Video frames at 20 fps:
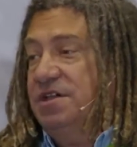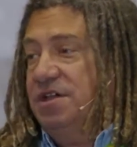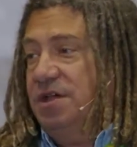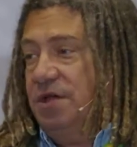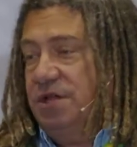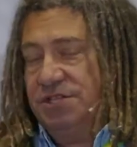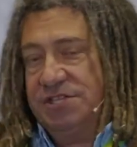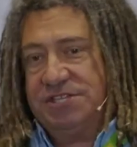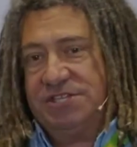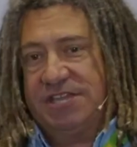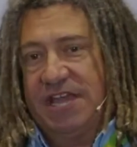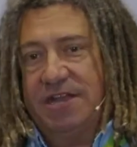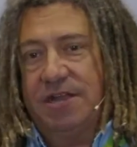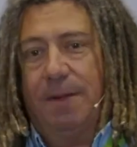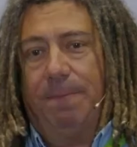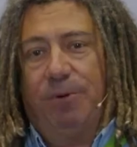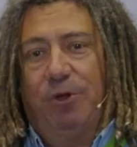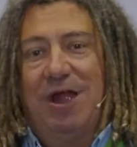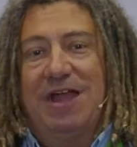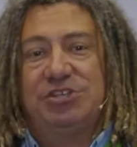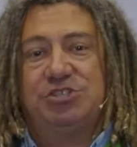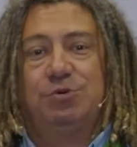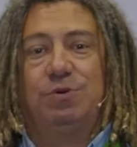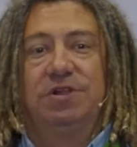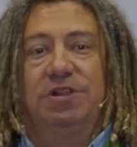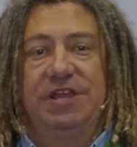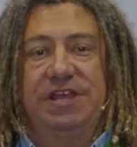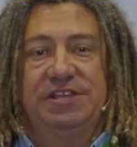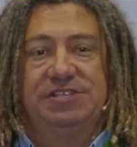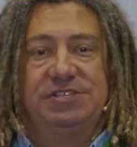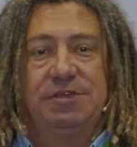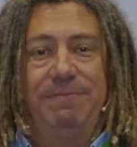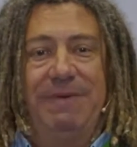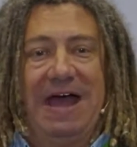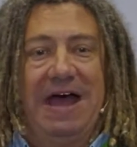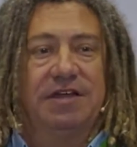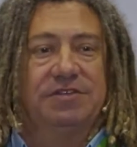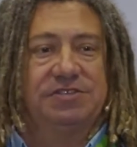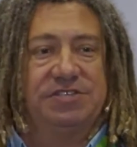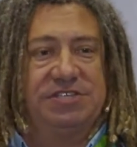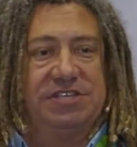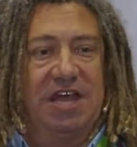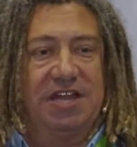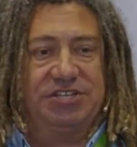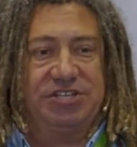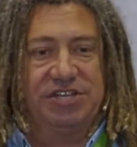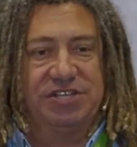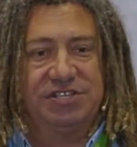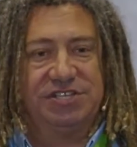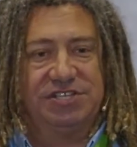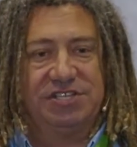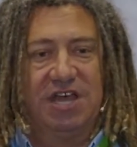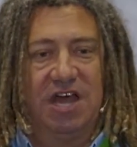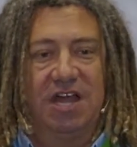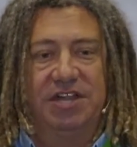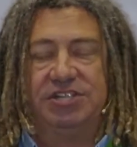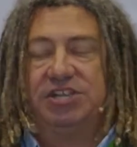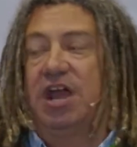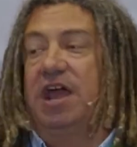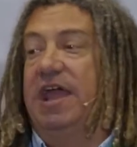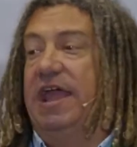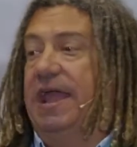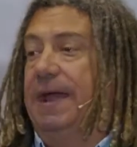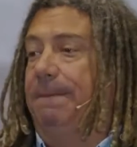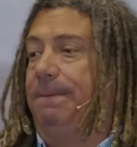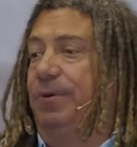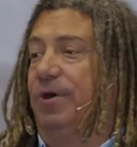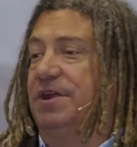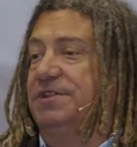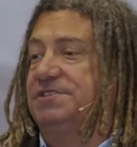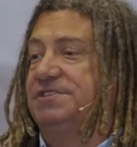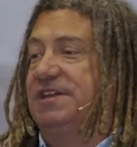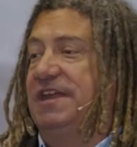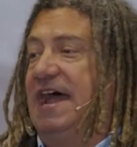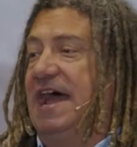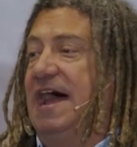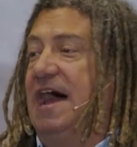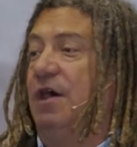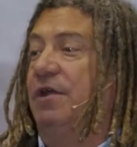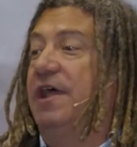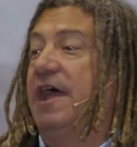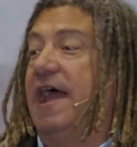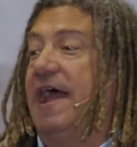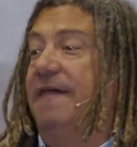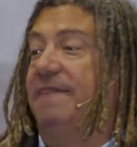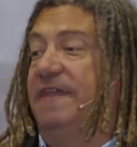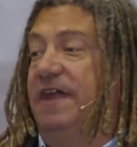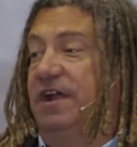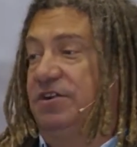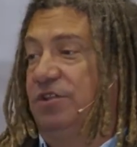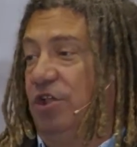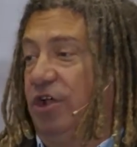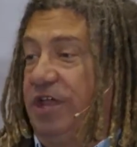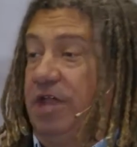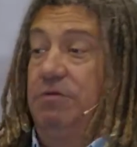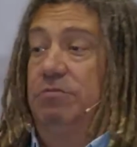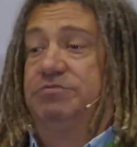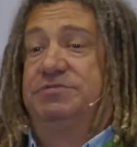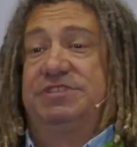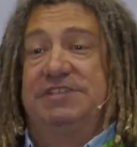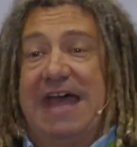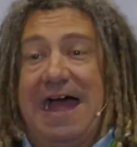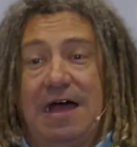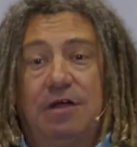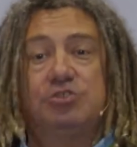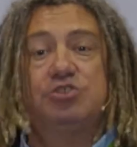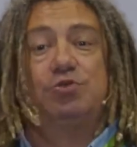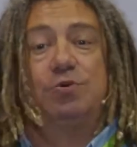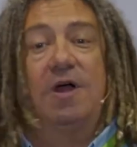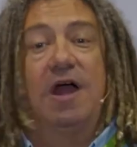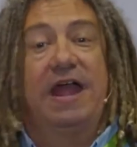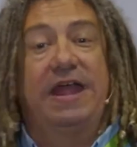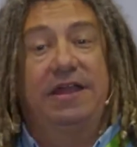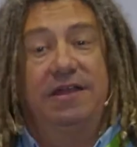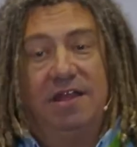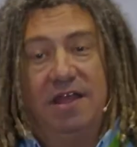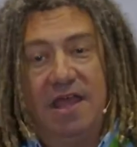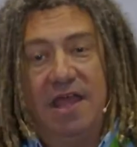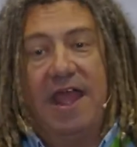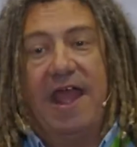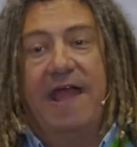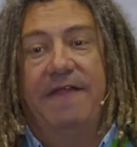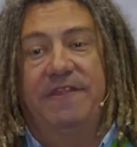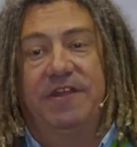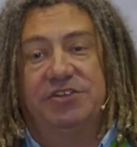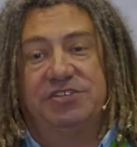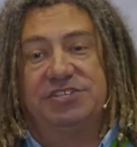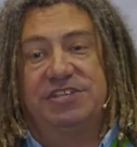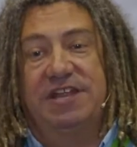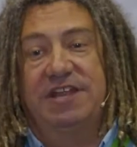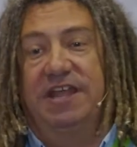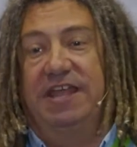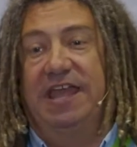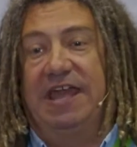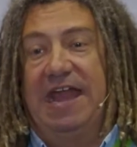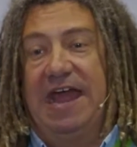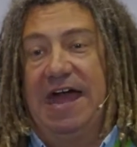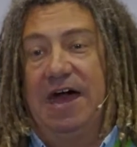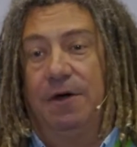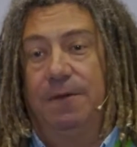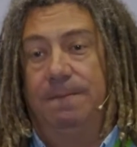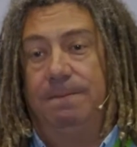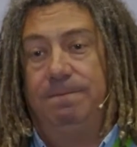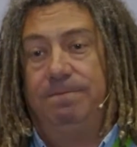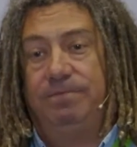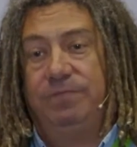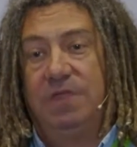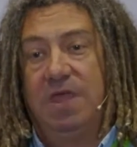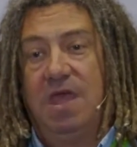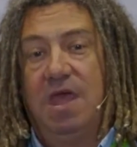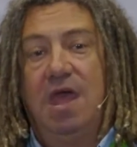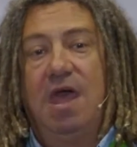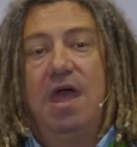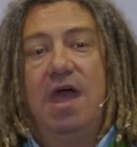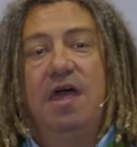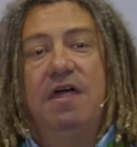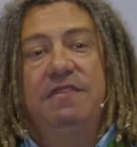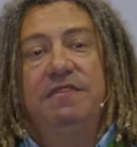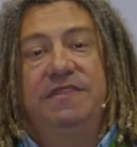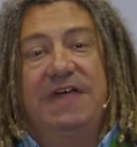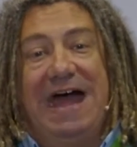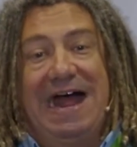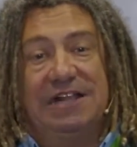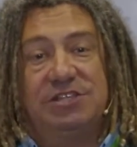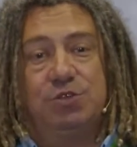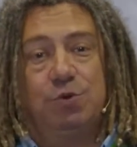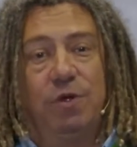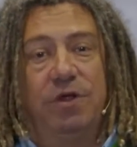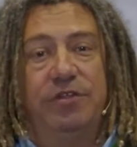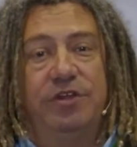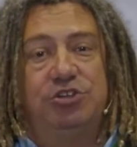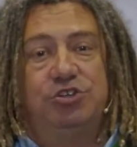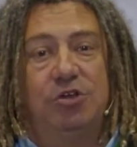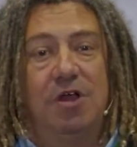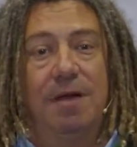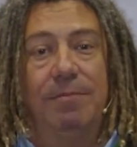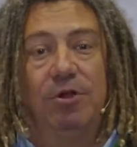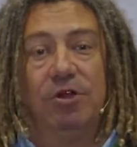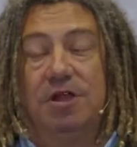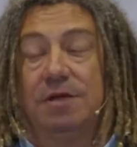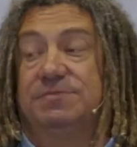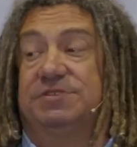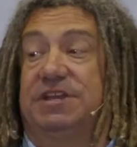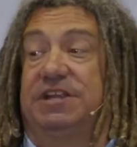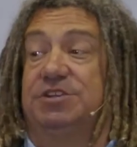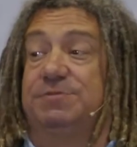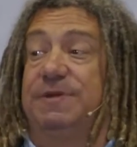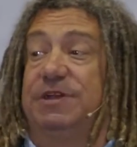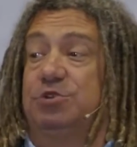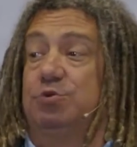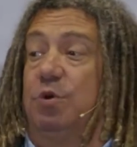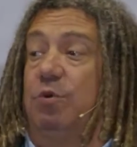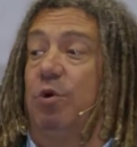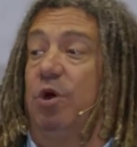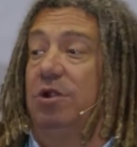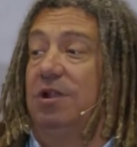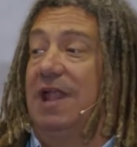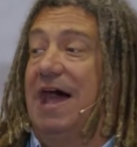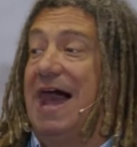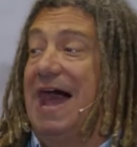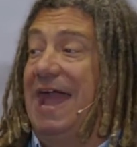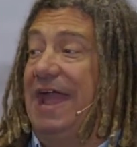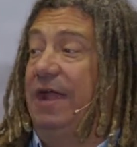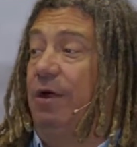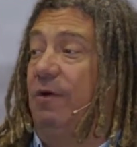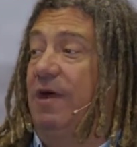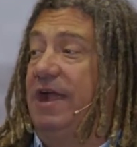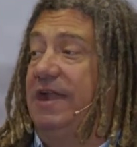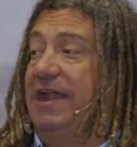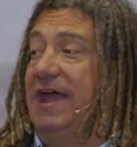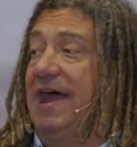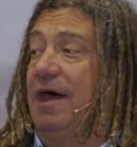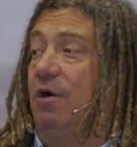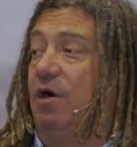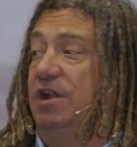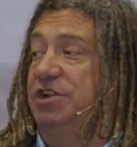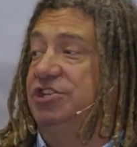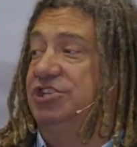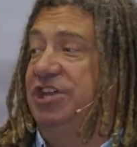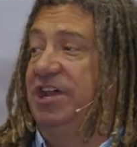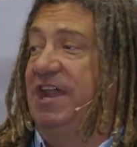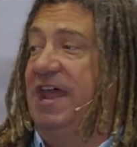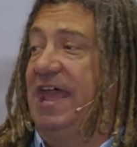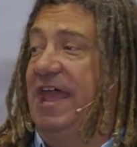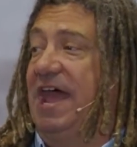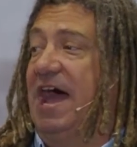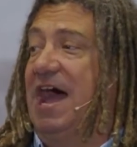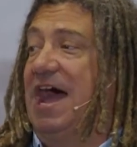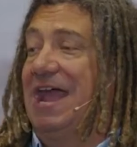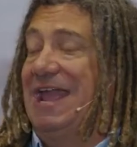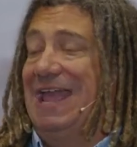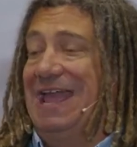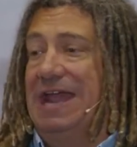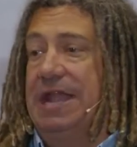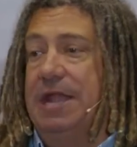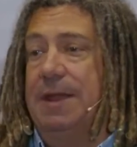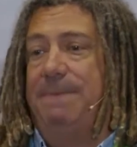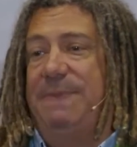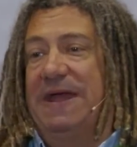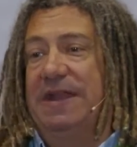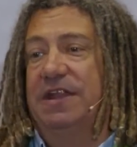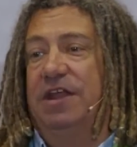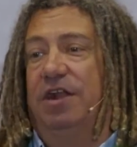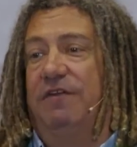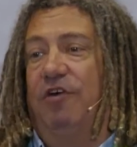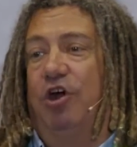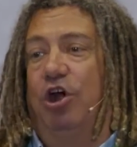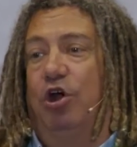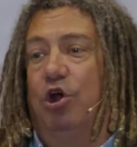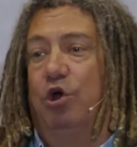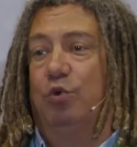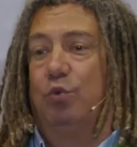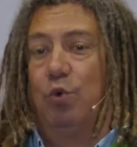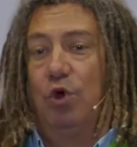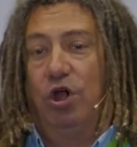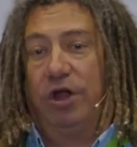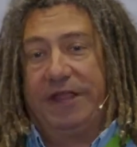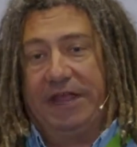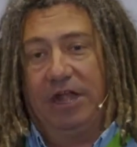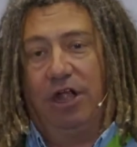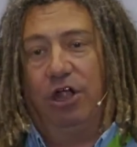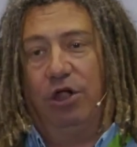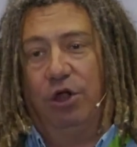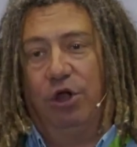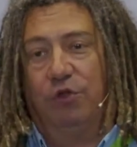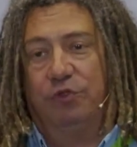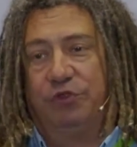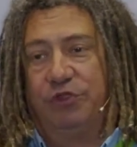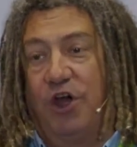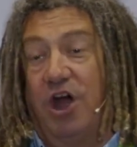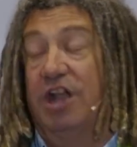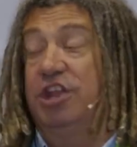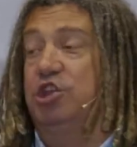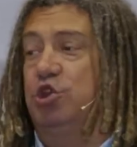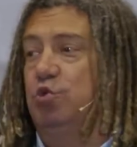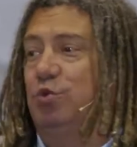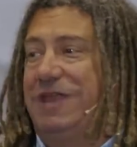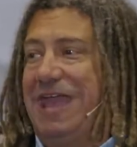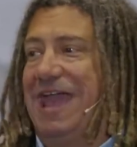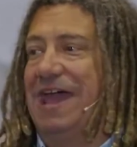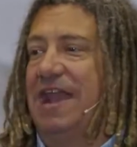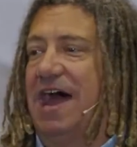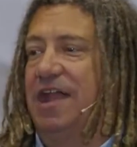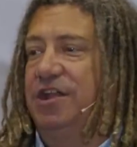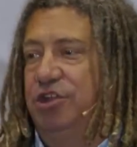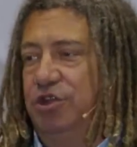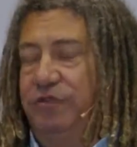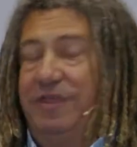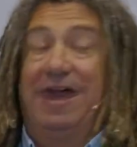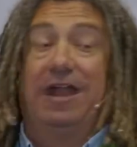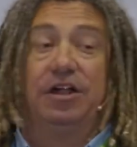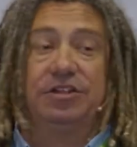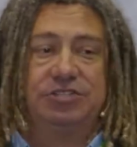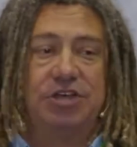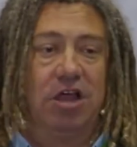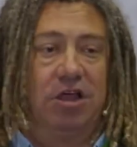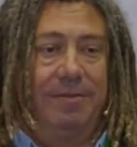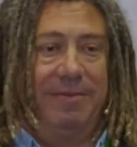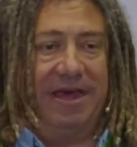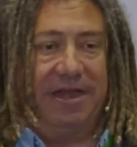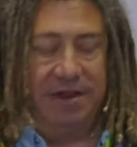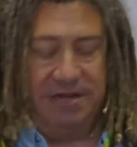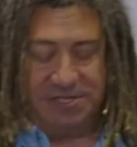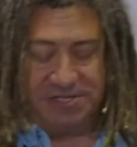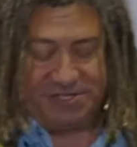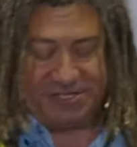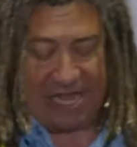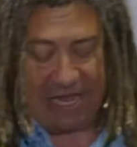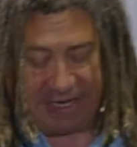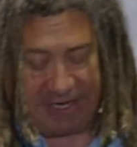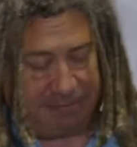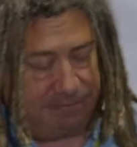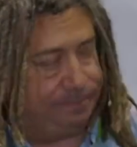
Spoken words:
send a press release about such and such, it prints it out, and they're looking, sounds right, and they're sending it out. That's where the trouble comes in, is because we're relying right now on Gen AI independent of our own work and our own thought. You cannot do that. I'll talk about it in a second.